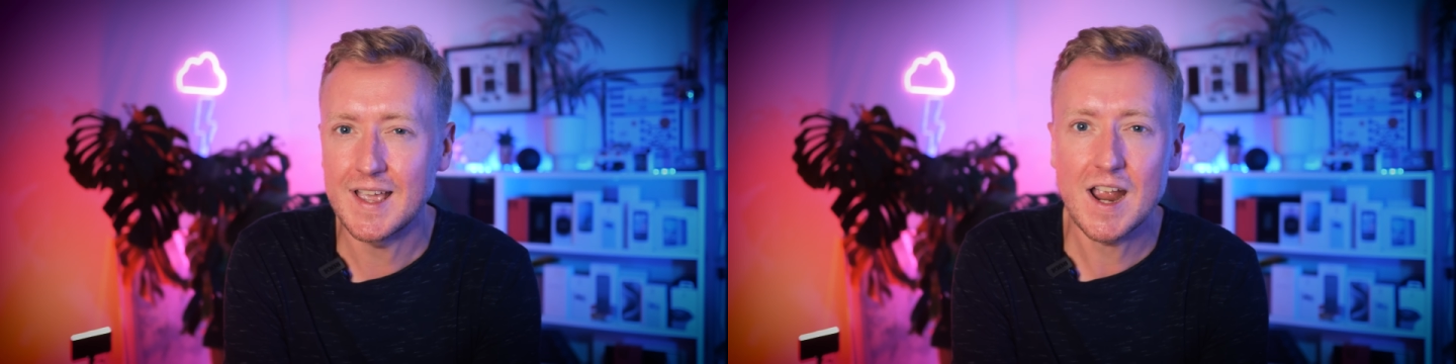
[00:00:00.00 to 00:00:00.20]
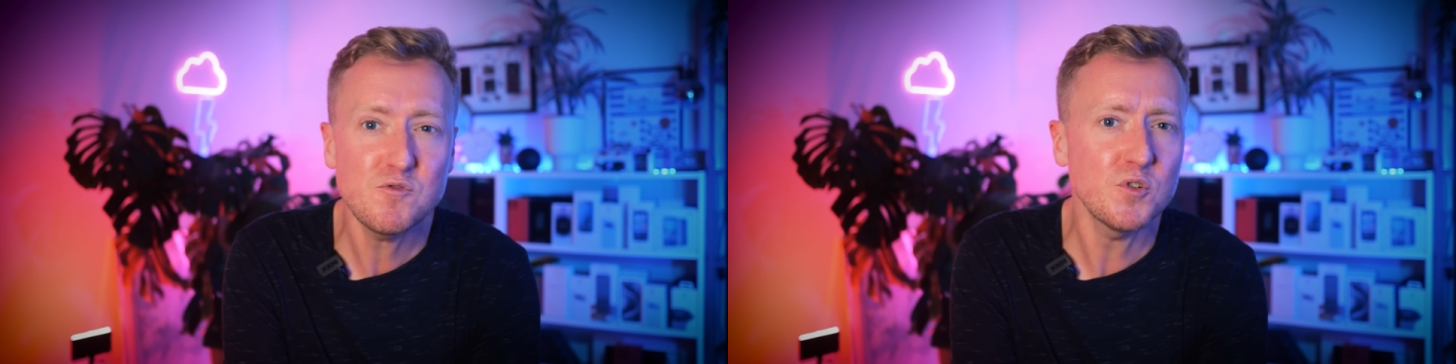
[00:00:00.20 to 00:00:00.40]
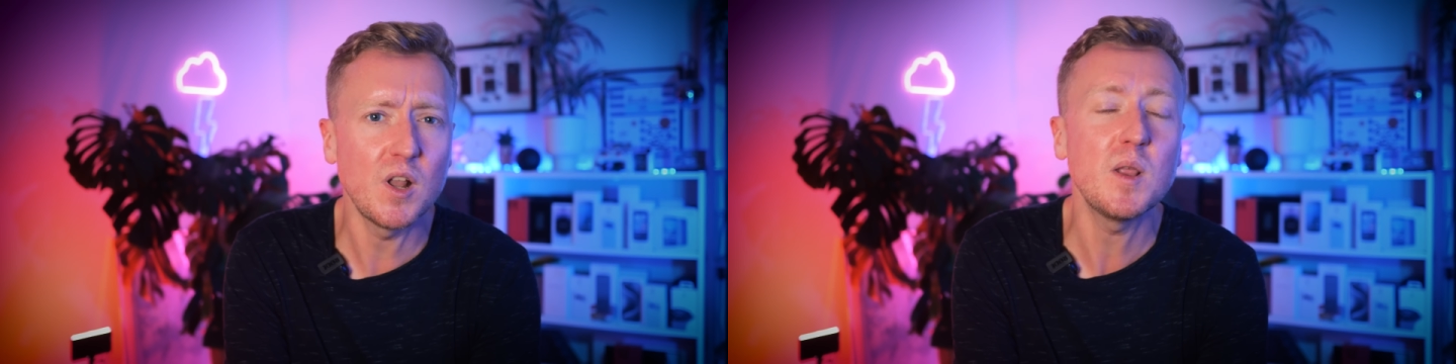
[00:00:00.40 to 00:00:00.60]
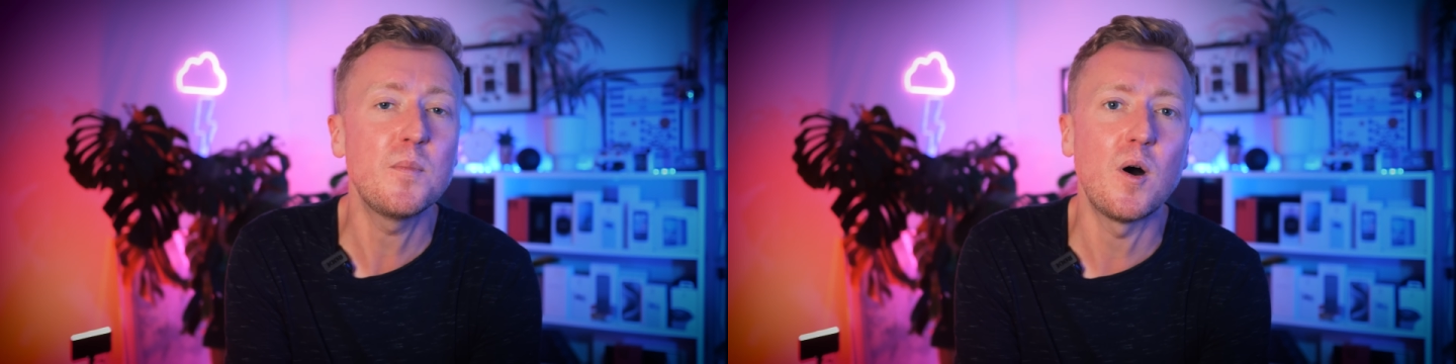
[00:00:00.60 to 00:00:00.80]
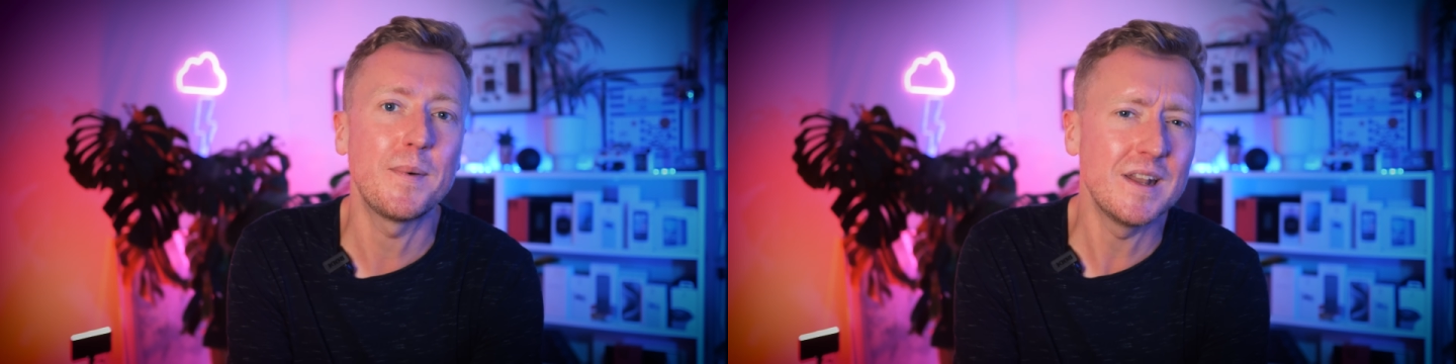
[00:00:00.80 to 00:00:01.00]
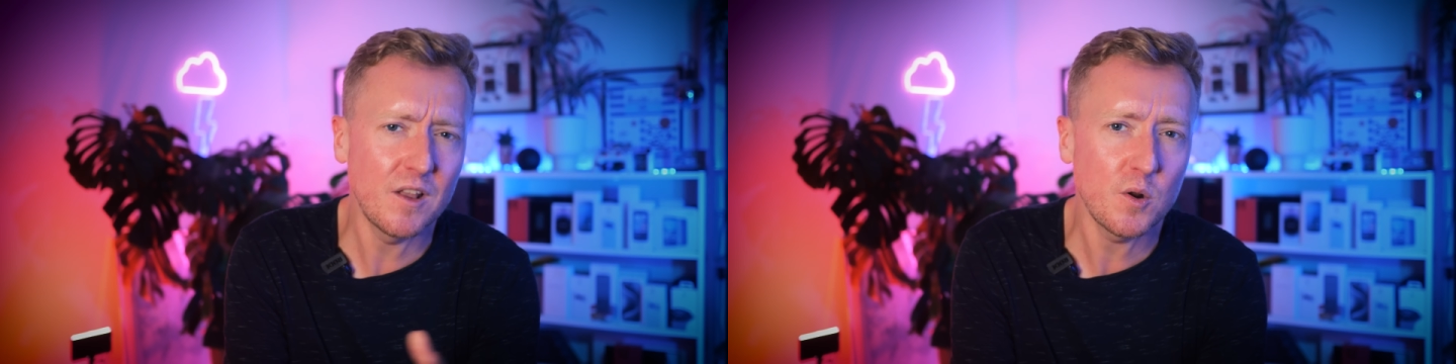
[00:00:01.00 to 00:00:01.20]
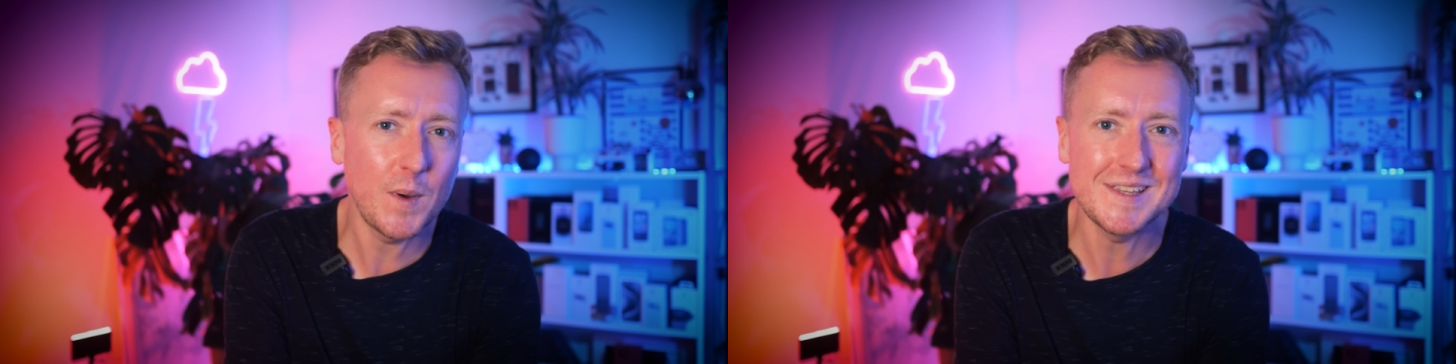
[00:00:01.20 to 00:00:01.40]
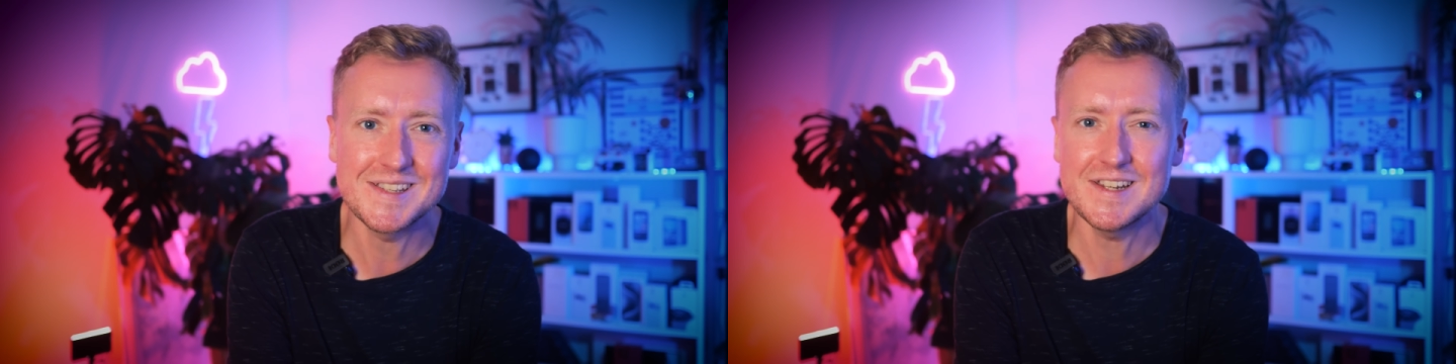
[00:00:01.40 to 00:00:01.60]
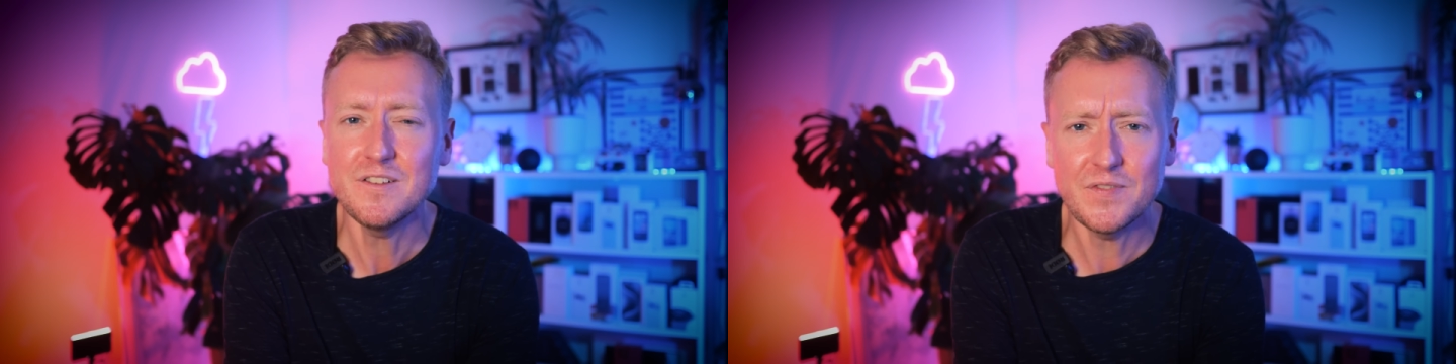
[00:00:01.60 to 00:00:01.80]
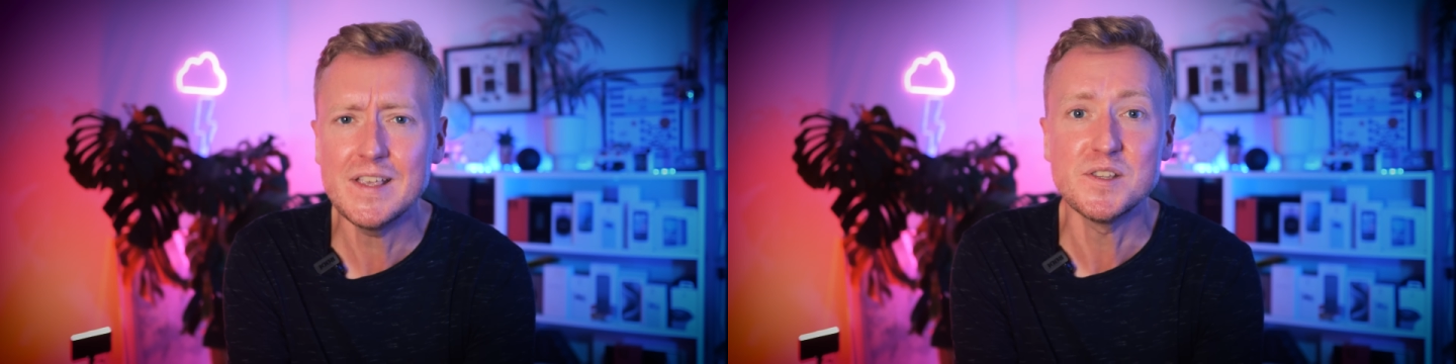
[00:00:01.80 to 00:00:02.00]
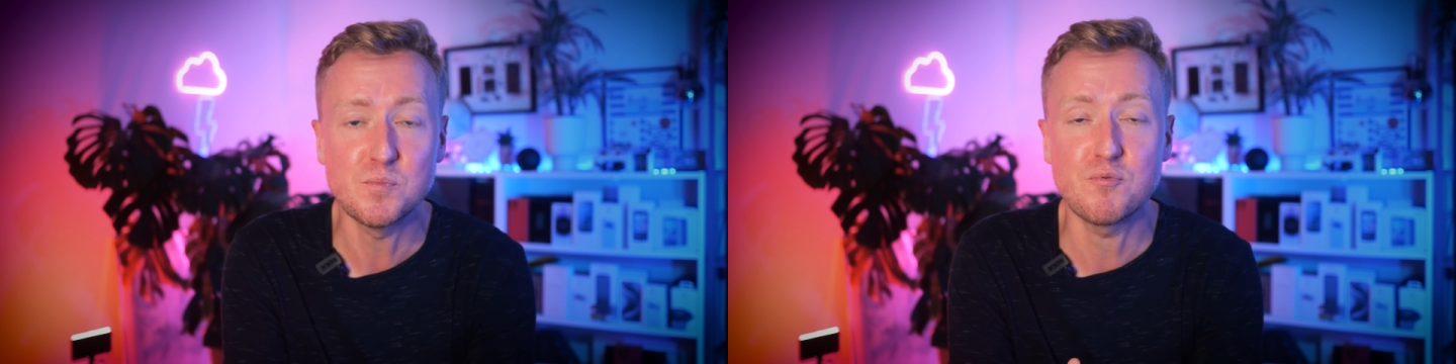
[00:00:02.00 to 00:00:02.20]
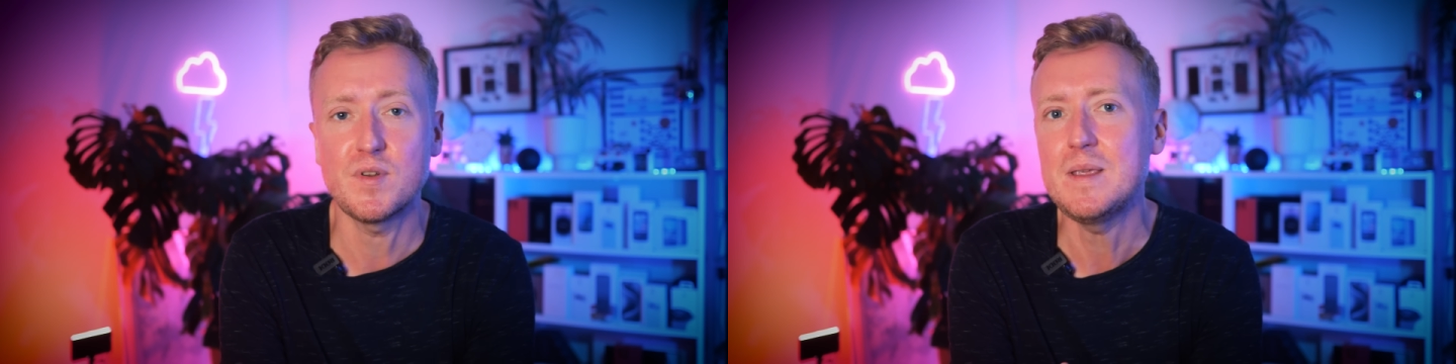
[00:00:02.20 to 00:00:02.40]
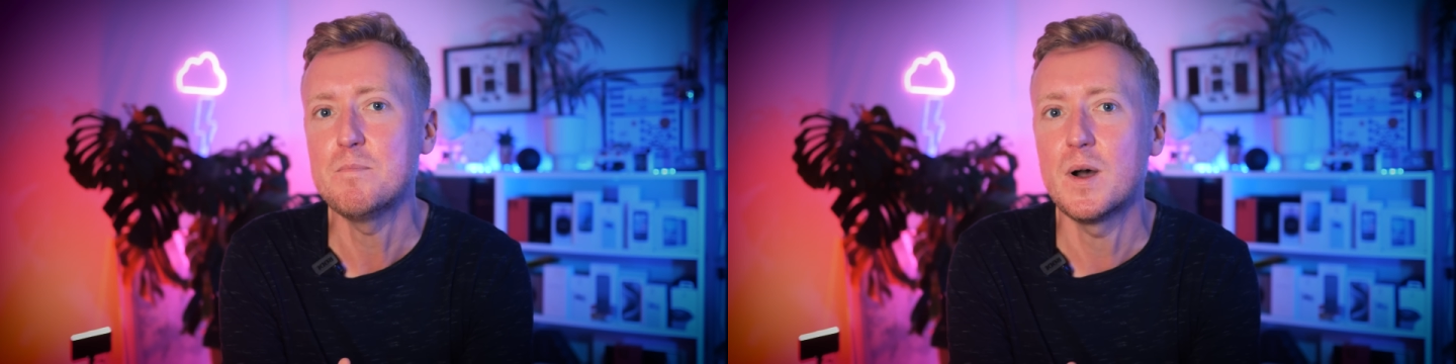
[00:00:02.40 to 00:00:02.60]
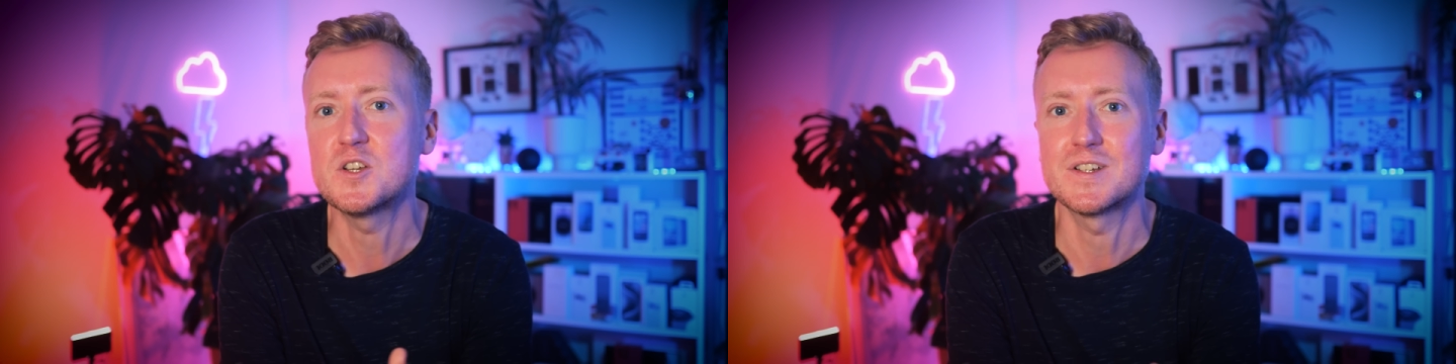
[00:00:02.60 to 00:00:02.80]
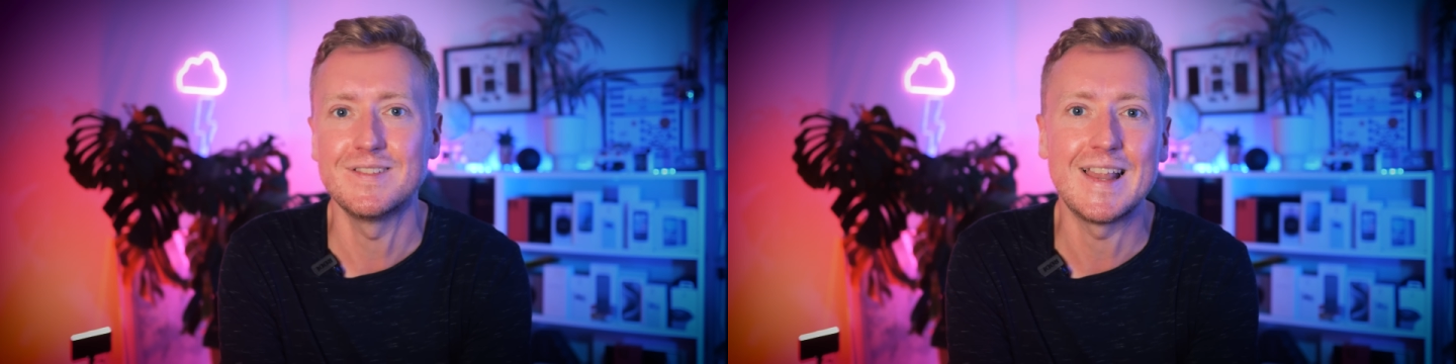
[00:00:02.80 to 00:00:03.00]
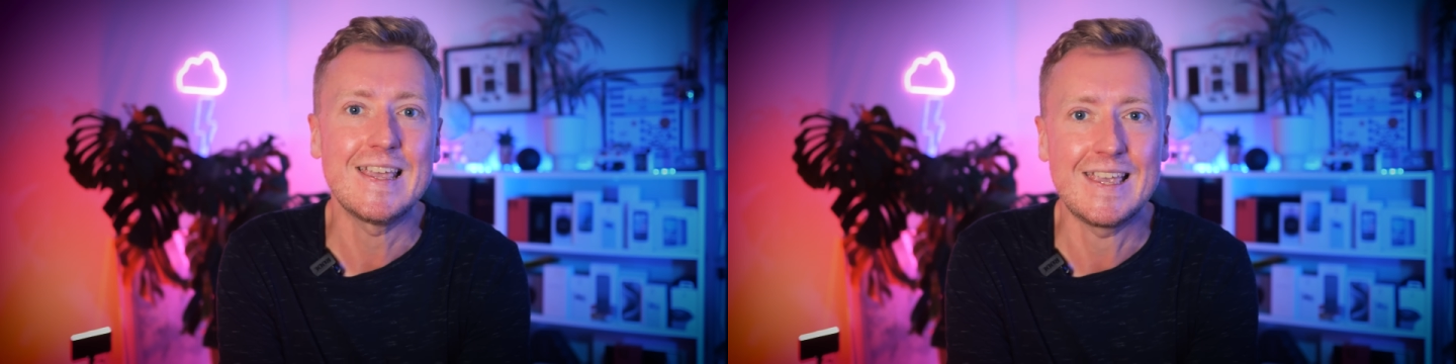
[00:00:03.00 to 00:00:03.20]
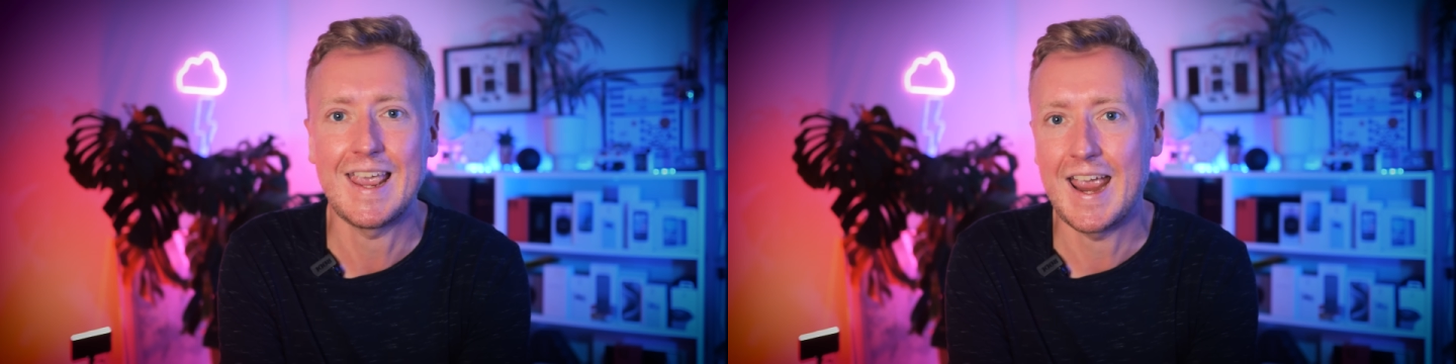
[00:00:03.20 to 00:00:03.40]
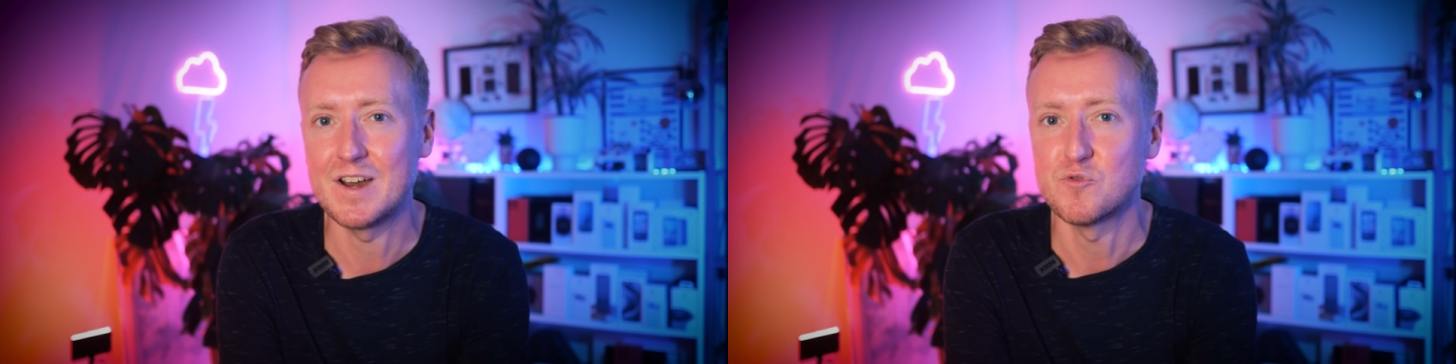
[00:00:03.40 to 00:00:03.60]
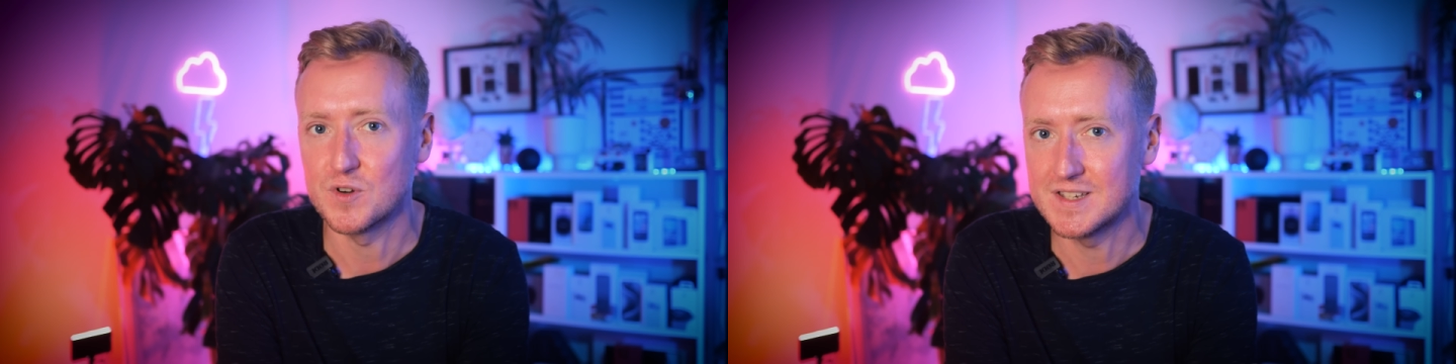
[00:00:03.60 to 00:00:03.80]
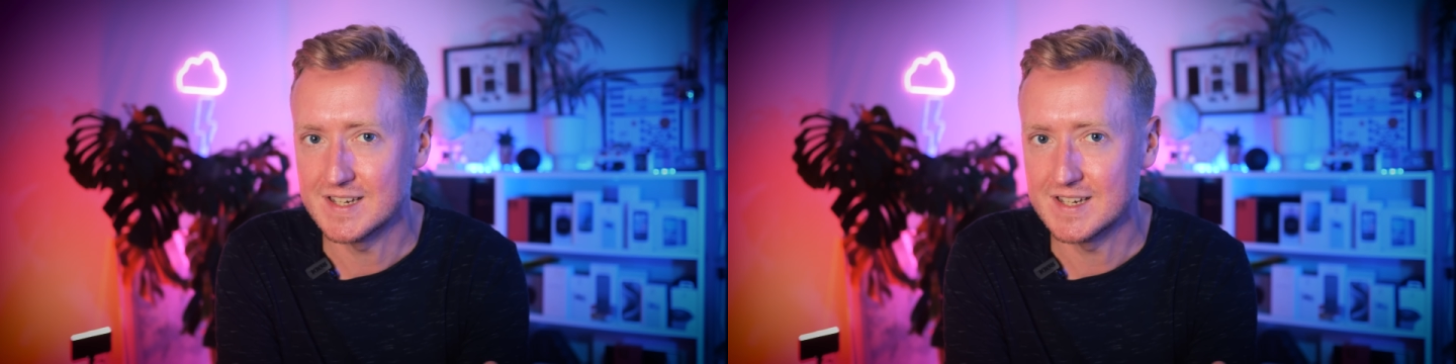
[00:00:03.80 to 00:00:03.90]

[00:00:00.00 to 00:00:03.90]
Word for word: that Android Lollipop in a lot of ways still feels pretty much like Android